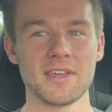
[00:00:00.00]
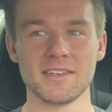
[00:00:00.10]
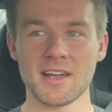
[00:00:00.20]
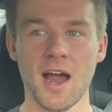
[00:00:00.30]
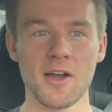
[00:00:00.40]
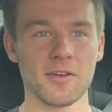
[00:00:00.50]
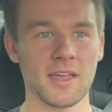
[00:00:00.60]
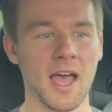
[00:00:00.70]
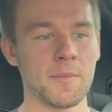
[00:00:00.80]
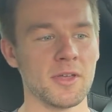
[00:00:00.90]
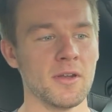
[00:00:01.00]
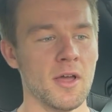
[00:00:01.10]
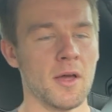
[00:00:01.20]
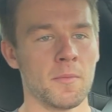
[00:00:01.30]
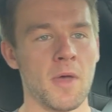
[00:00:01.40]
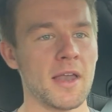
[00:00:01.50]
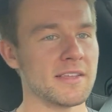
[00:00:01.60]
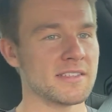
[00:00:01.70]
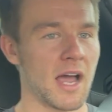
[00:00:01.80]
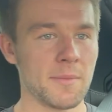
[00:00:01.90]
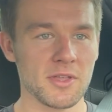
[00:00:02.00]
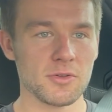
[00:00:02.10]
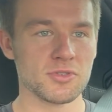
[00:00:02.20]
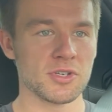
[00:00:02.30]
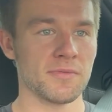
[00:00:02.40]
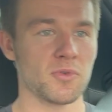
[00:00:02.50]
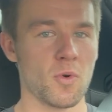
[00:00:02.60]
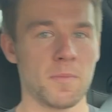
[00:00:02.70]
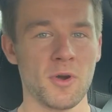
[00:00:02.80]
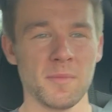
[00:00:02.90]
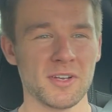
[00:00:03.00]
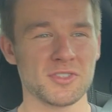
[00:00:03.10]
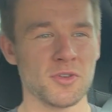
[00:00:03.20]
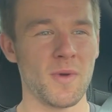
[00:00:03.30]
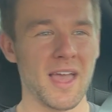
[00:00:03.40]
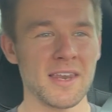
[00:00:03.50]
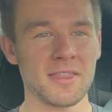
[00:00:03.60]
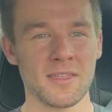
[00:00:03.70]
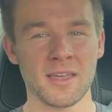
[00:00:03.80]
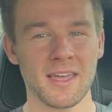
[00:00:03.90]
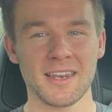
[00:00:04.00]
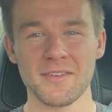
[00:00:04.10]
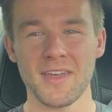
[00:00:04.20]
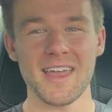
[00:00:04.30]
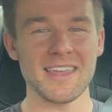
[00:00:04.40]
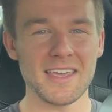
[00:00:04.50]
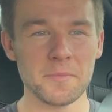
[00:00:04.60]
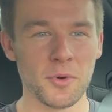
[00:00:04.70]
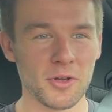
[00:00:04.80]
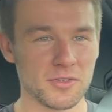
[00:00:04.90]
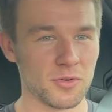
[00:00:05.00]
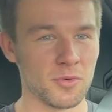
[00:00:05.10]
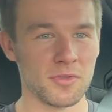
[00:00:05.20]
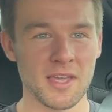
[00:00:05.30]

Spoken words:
entire cabin anytime that you shift or pretty much do anything and give any input to the